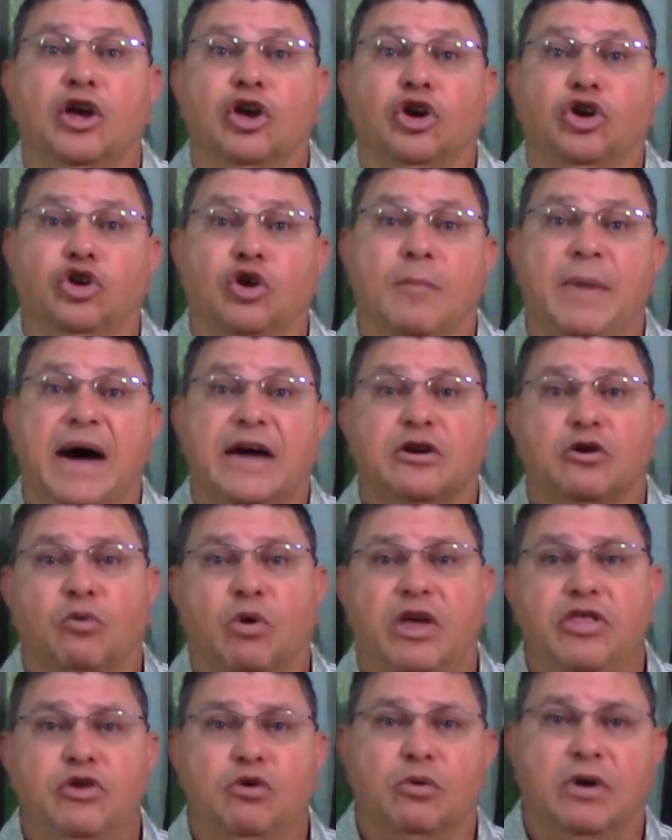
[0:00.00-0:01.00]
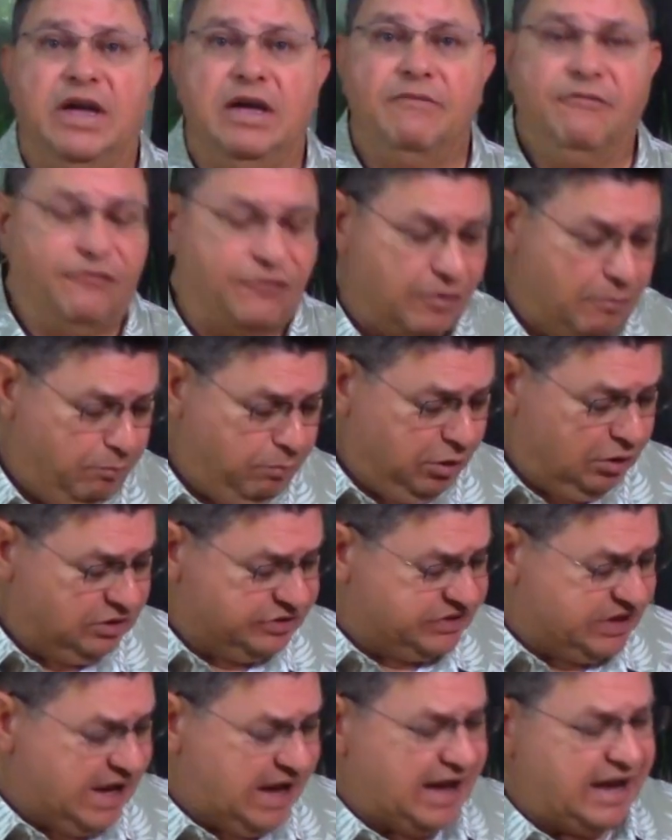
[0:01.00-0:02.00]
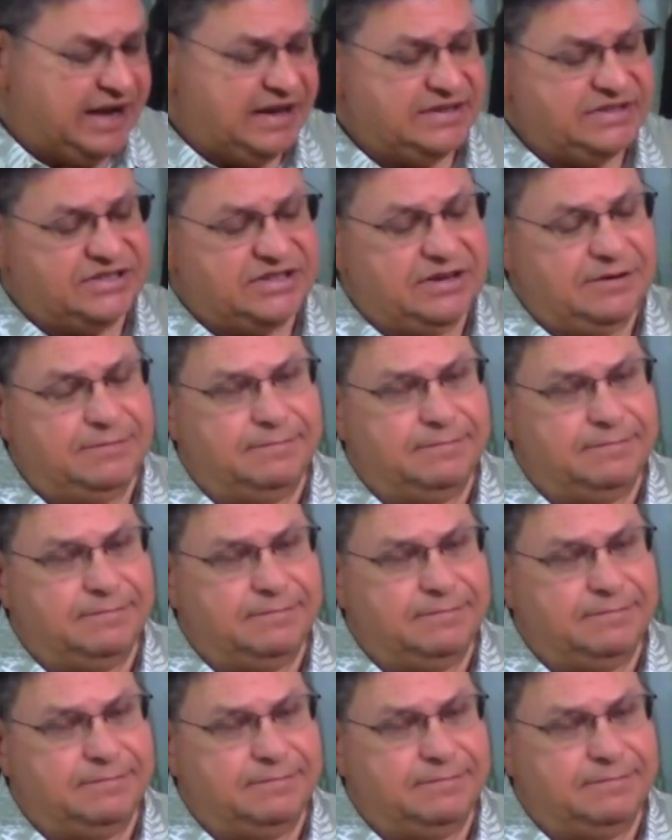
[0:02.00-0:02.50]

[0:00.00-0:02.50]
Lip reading: No matter whether you aim for bullseyes